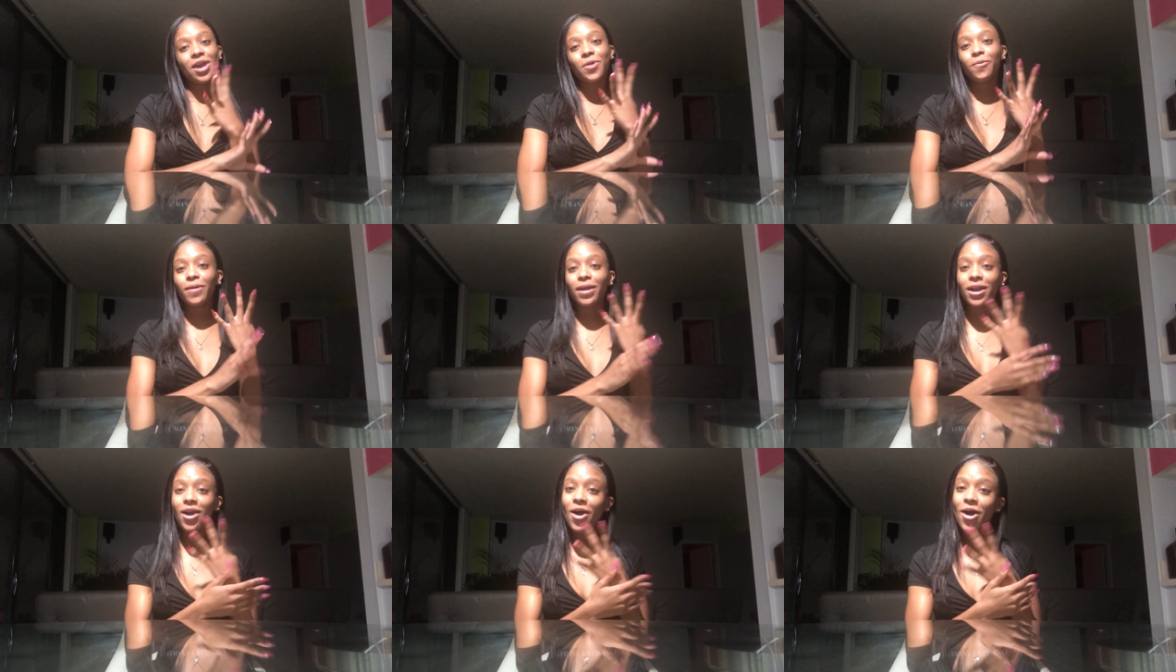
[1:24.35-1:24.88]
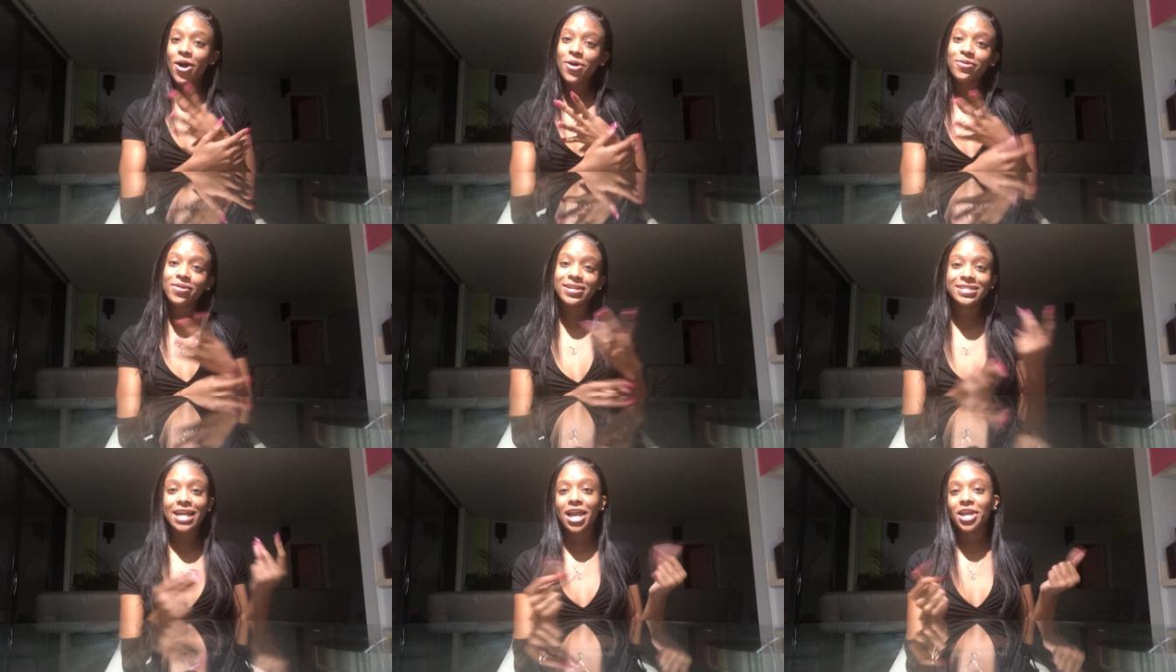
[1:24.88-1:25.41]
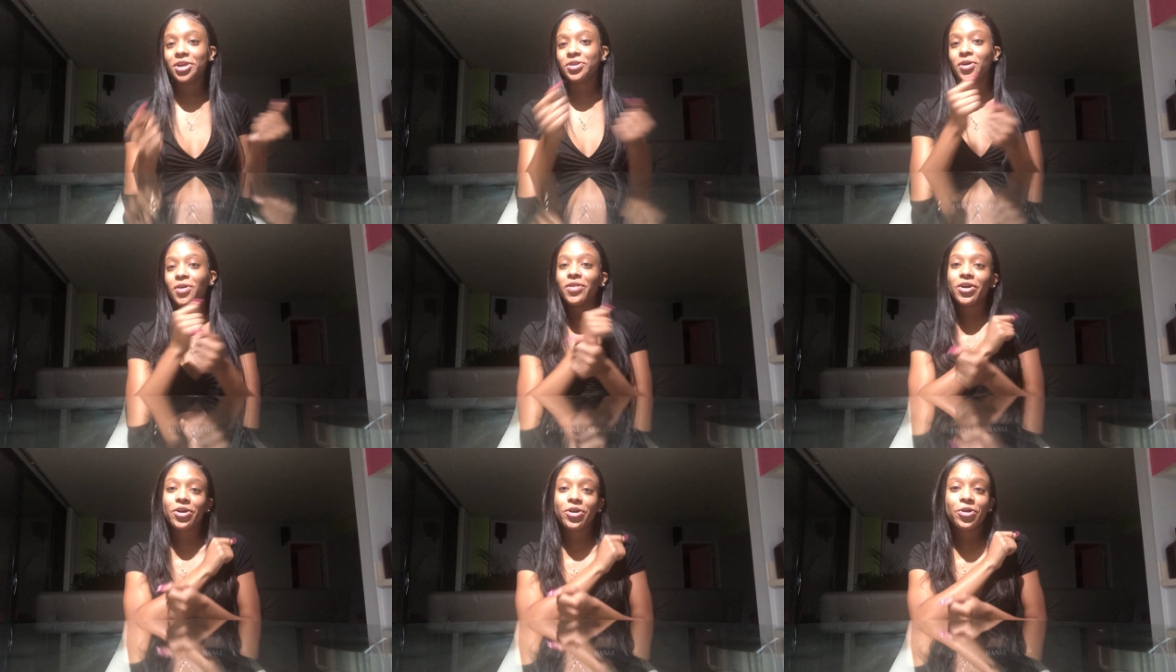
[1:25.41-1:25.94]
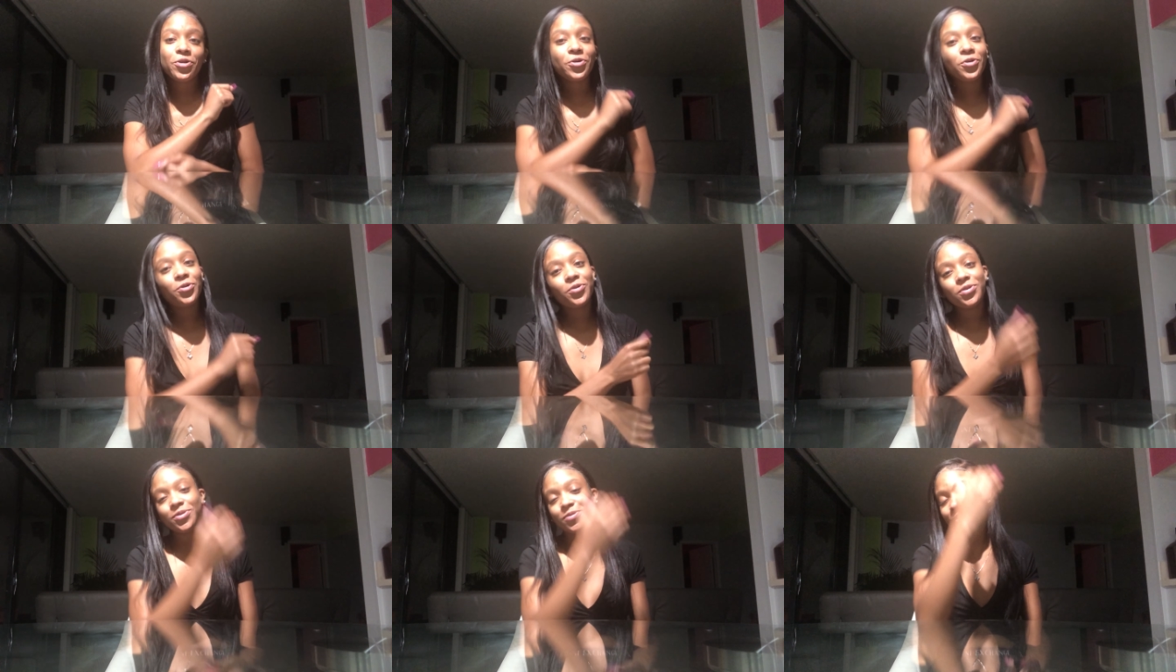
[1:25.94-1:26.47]
We all was like, you know, the crew.
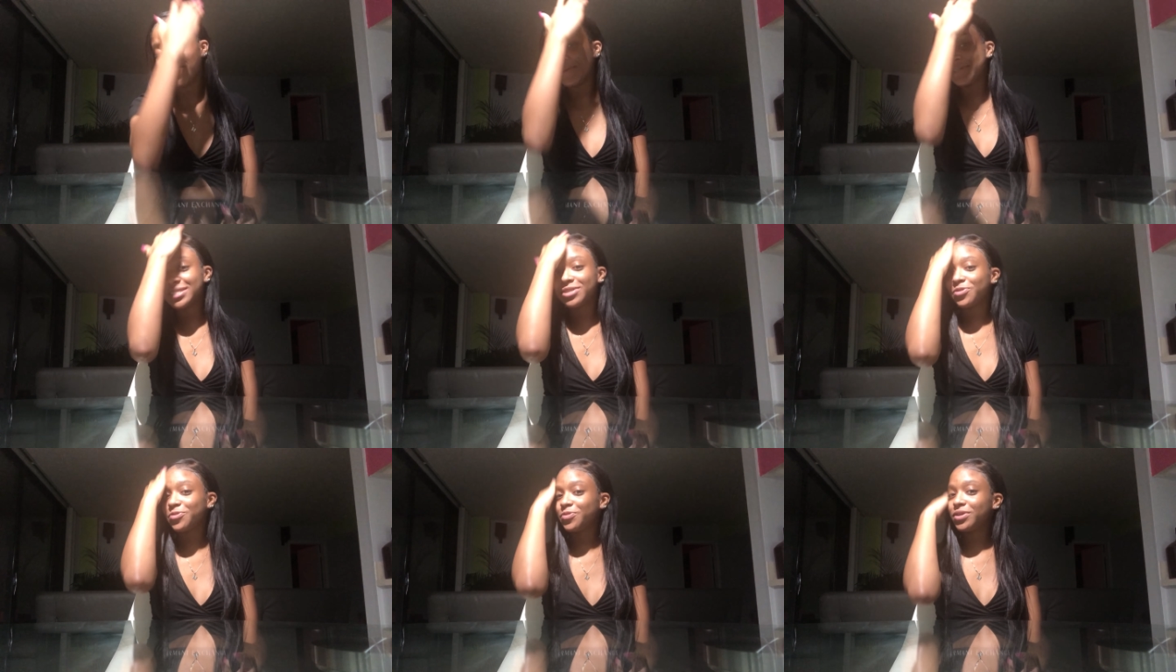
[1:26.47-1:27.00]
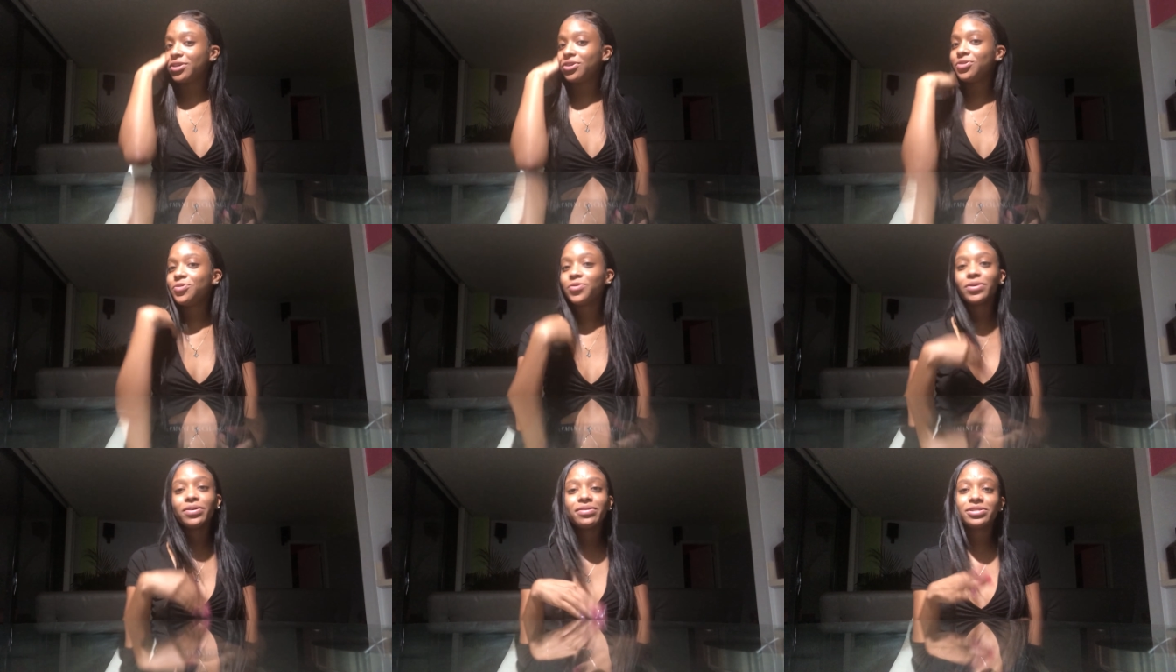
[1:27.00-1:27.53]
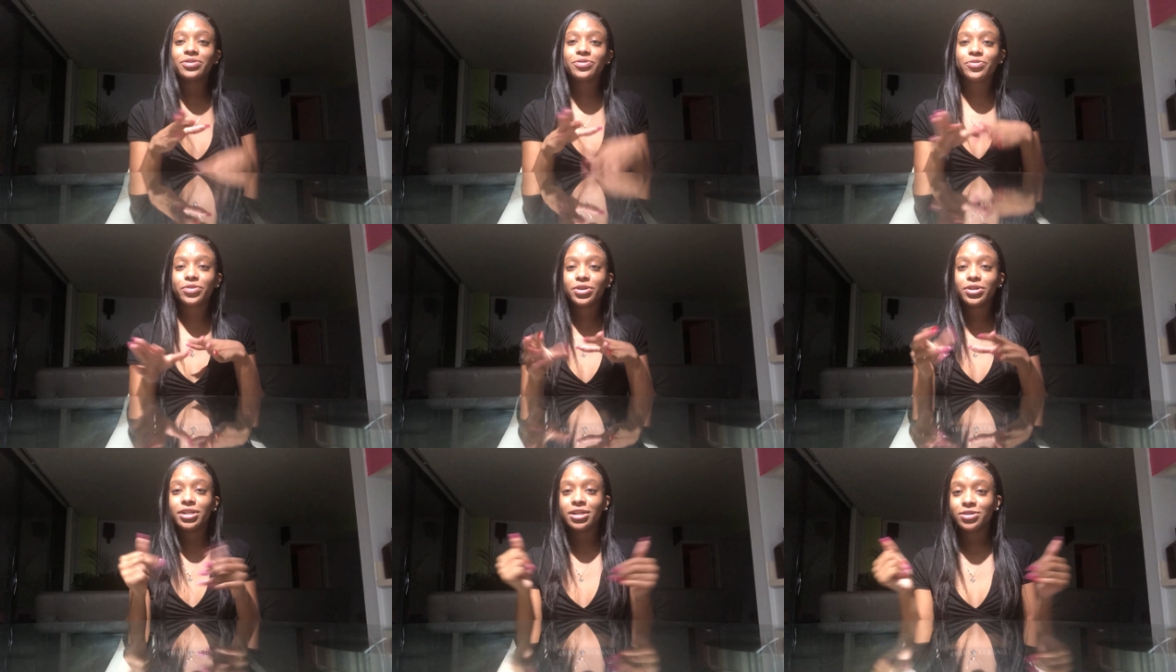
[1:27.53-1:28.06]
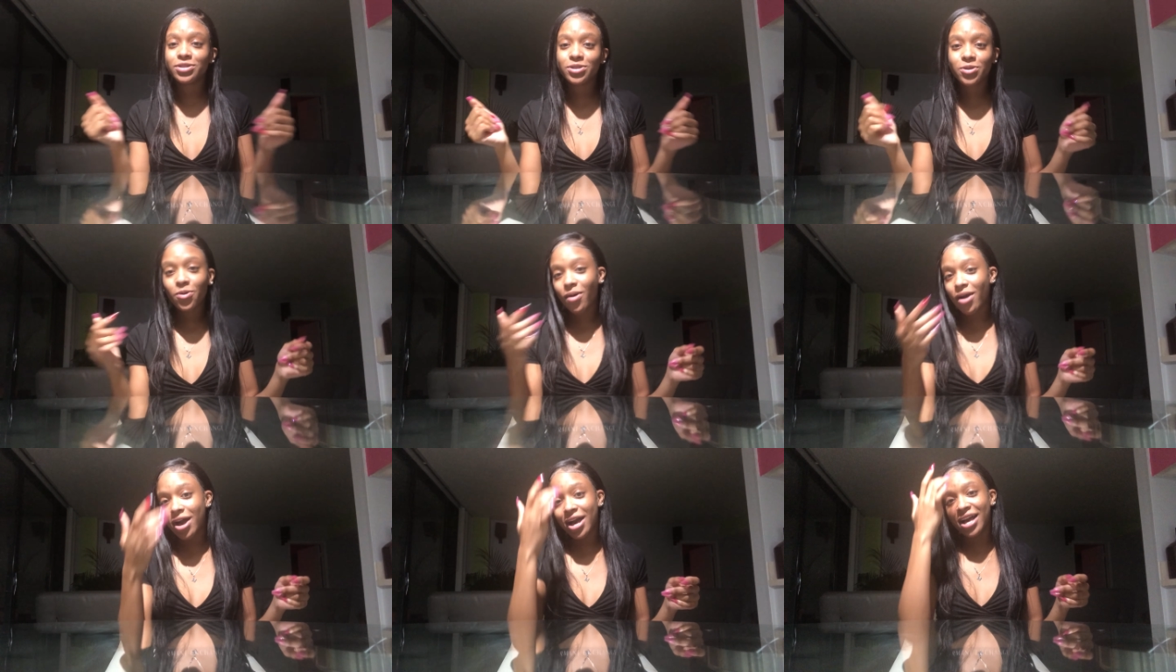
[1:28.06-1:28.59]
We, we was the real, we was the real deal
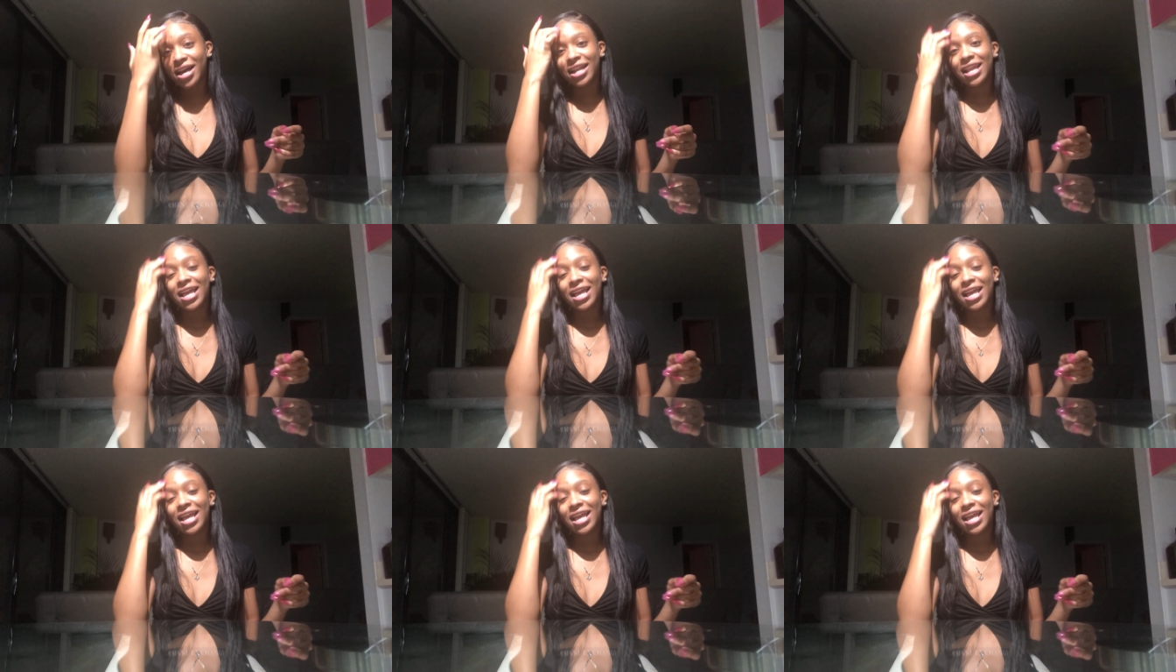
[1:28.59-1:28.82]
squad.